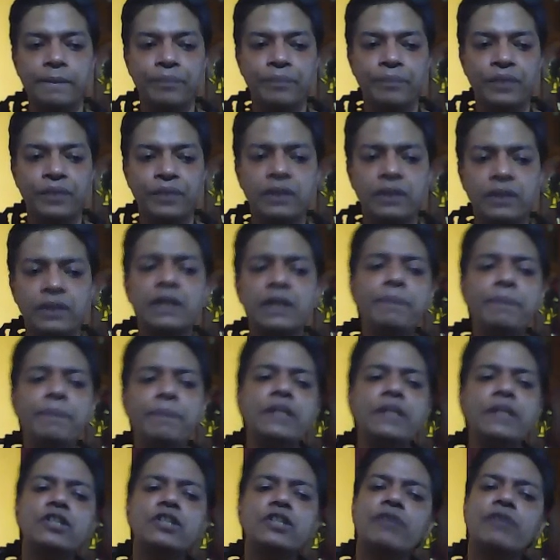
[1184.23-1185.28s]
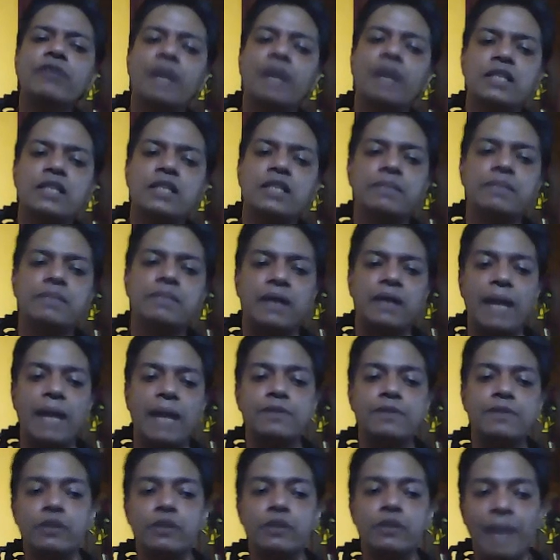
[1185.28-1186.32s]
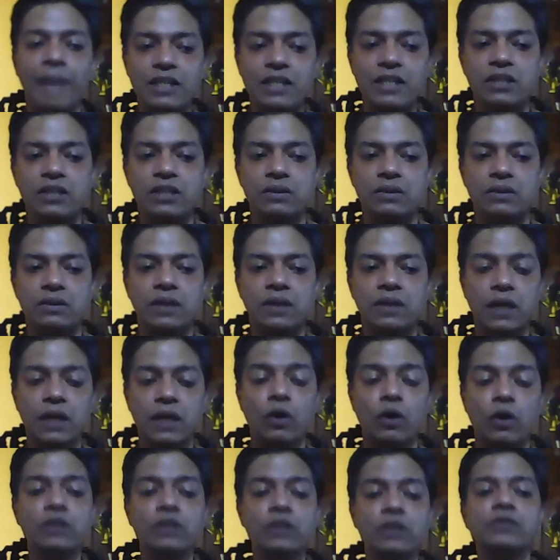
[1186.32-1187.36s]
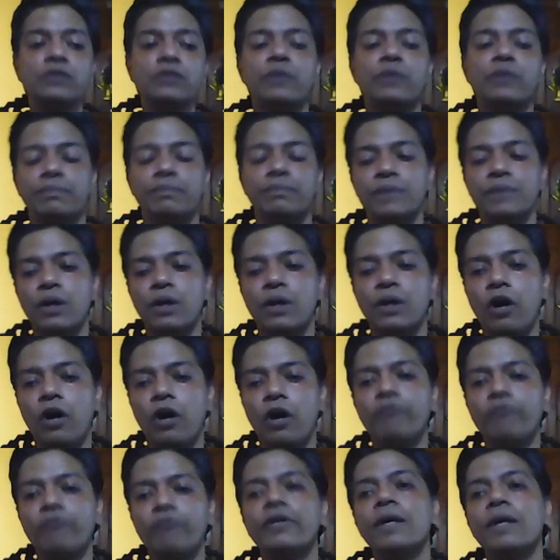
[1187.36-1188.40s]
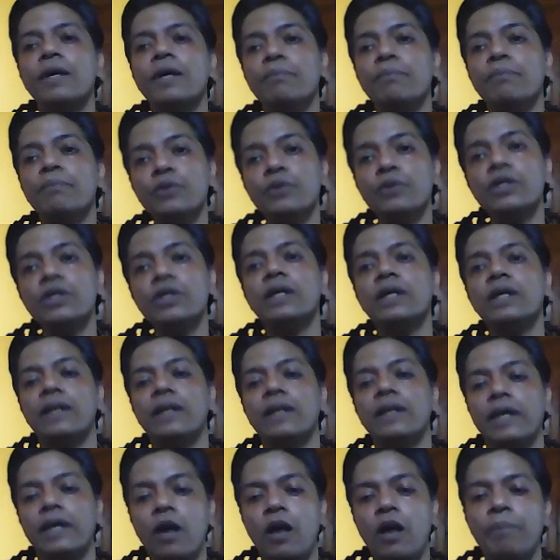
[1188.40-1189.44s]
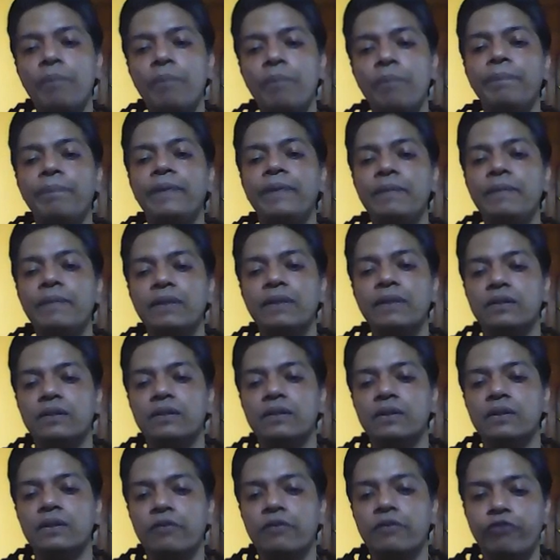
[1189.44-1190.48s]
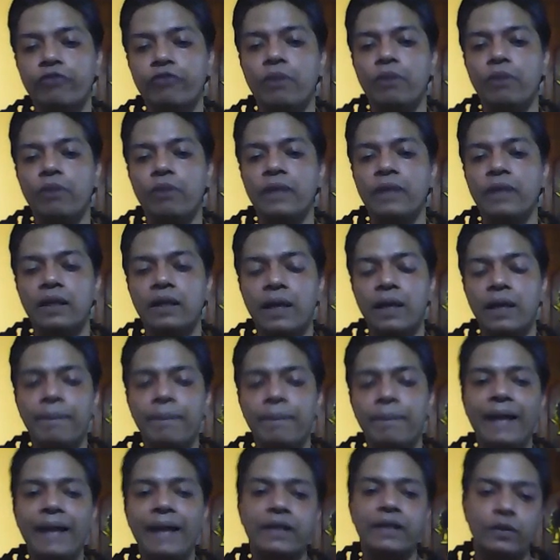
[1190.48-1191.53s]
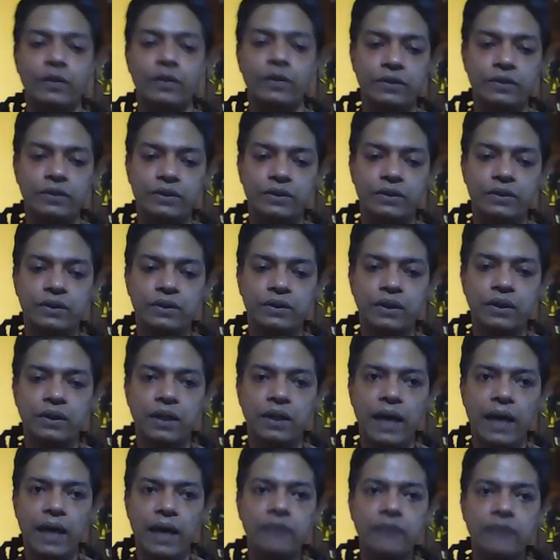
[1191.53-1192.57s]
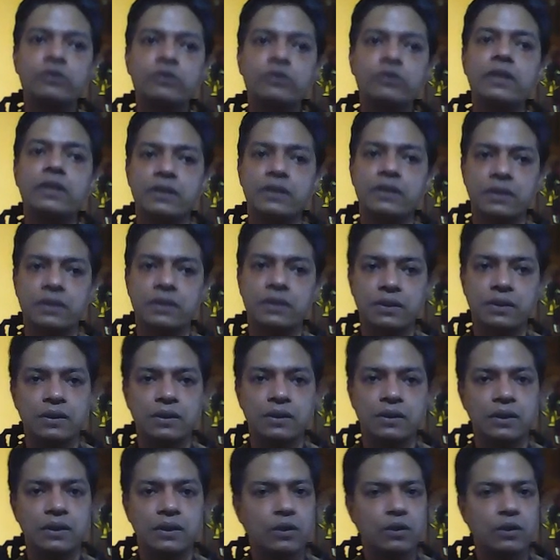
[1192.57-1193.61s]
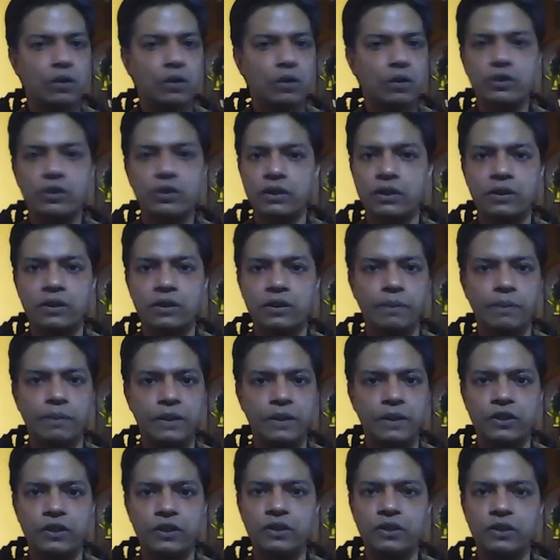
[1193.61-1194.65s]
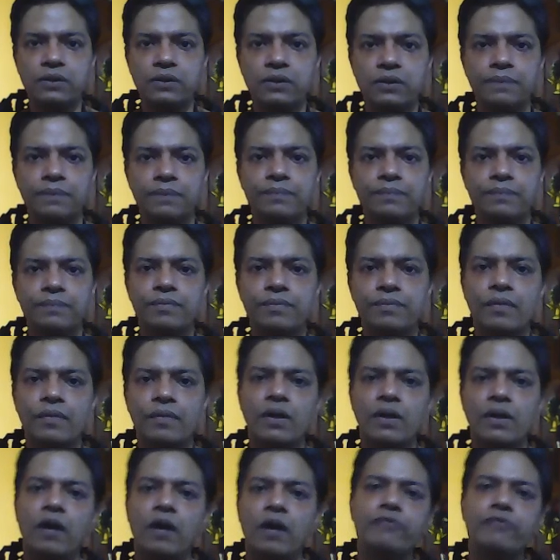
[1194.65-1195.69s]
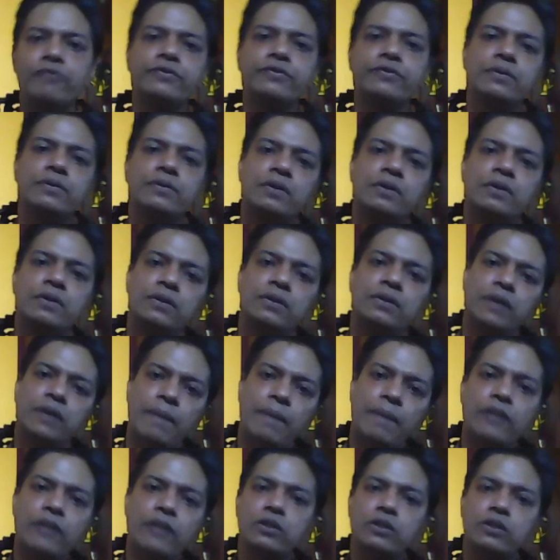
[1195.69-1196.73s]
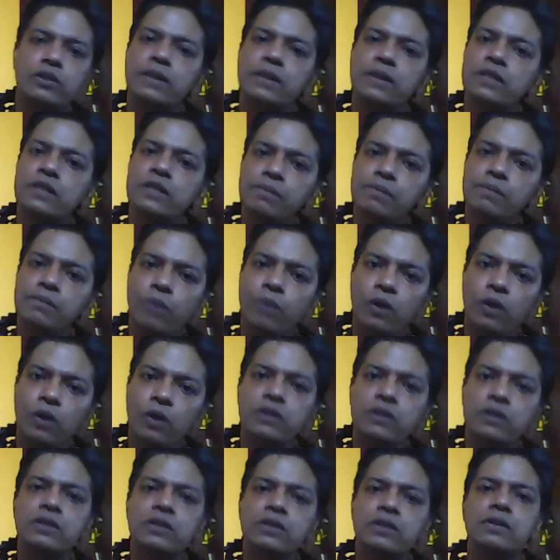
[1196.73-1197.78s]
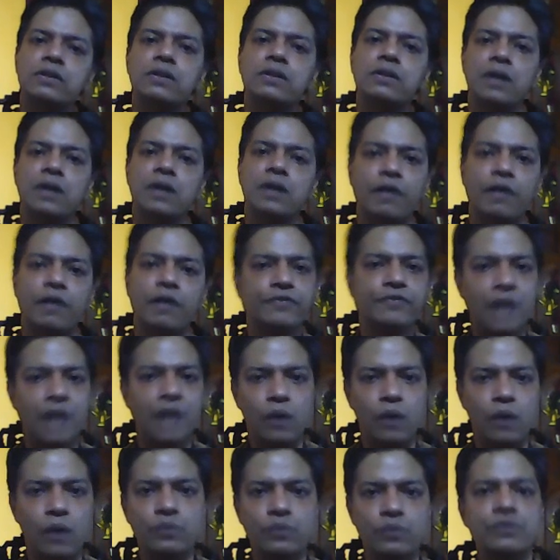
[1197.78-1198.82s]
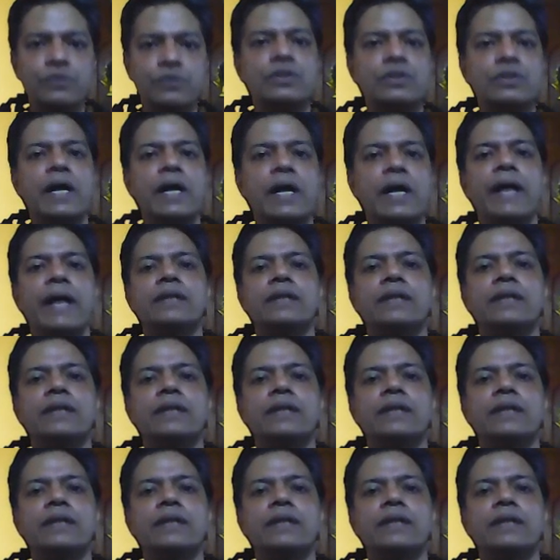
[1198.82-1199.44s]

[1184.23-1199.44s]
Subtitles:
The repetition of dulcimer helps to imagine a continuum of musical accompaniment forming a background, and through this conscious repetition of images and symbols, of sounds and